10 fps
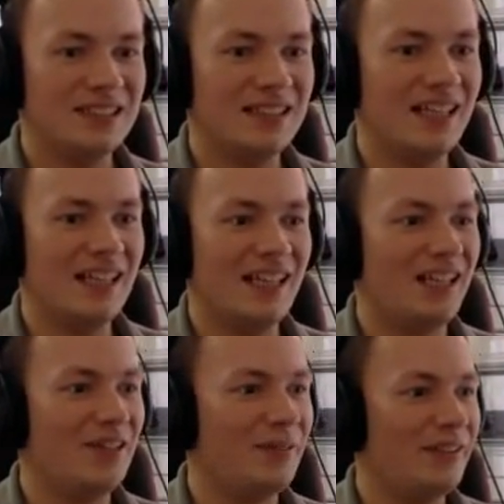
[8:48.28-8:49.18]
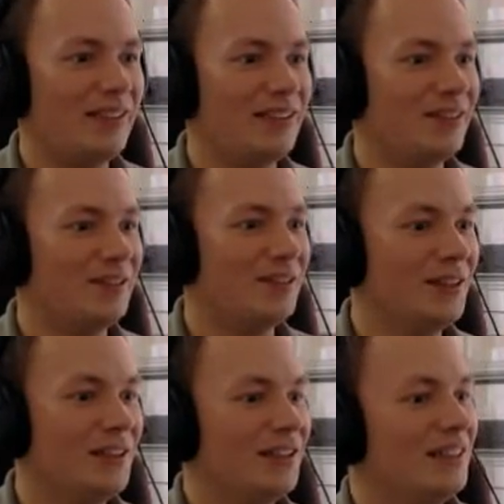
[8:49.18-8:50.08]
There we
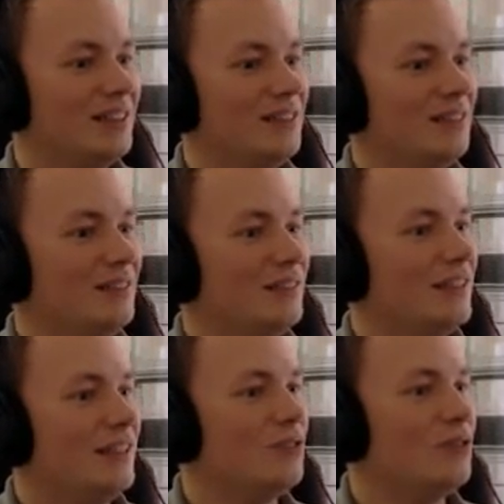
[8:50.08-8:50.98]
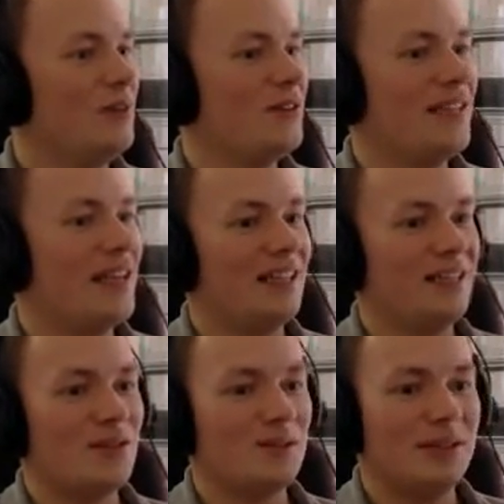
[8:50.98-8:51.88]
go. It's almost
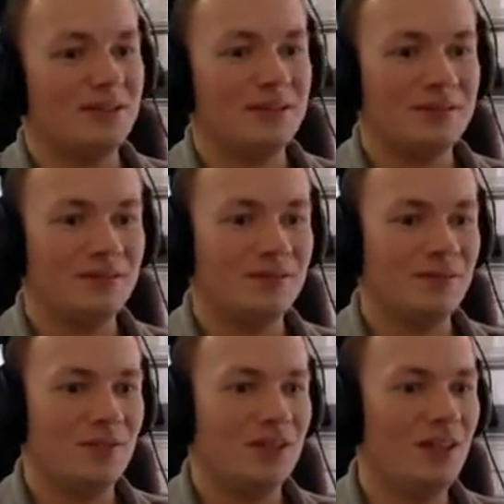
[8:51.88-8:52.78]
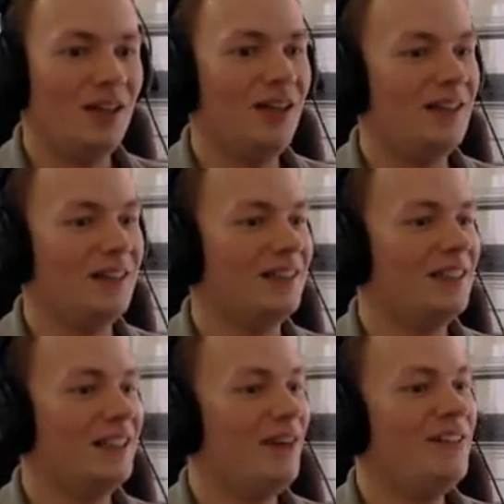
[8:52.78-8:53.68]
daylight as well. Oh,
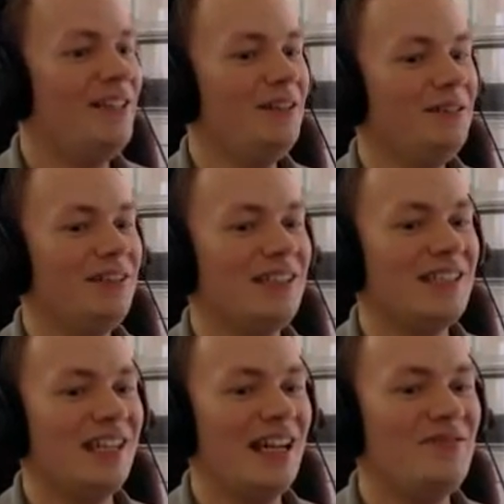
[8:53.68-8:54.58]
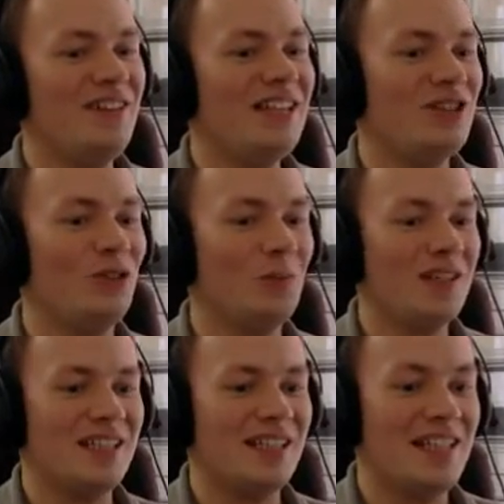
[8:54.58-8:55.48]
I've killed the entire village in
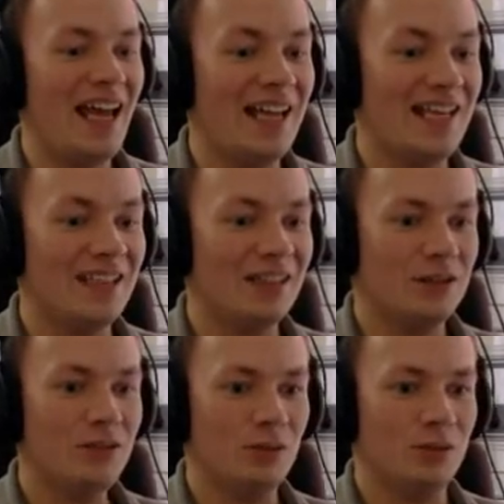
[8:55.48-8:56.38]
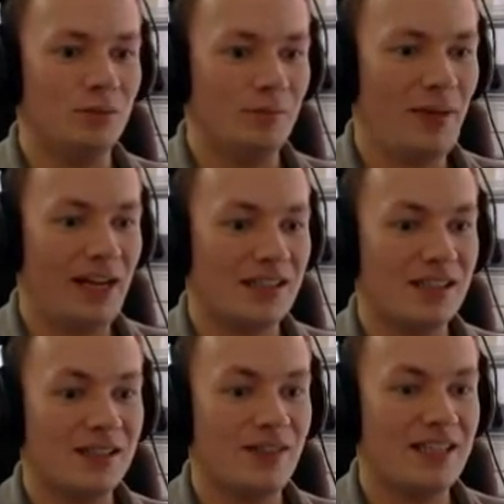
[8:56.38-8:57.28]
almost a day. Oh,
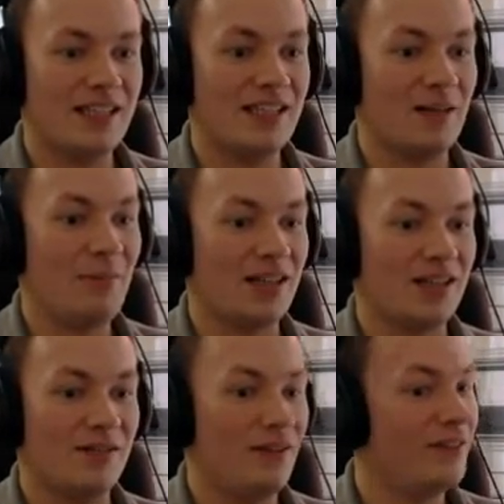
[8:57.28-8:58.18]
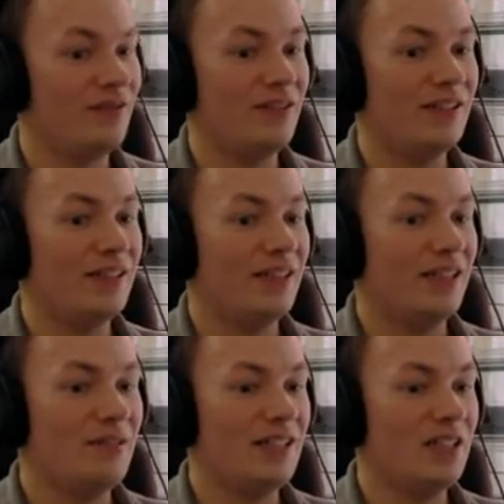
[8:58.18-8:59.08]
max. is at max. Fair enough.
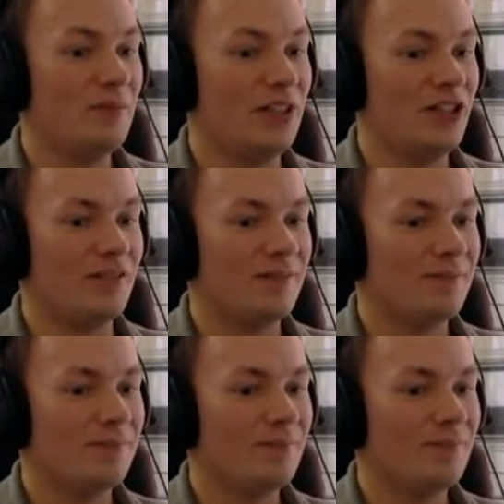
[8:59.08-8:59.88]
Increase incubation.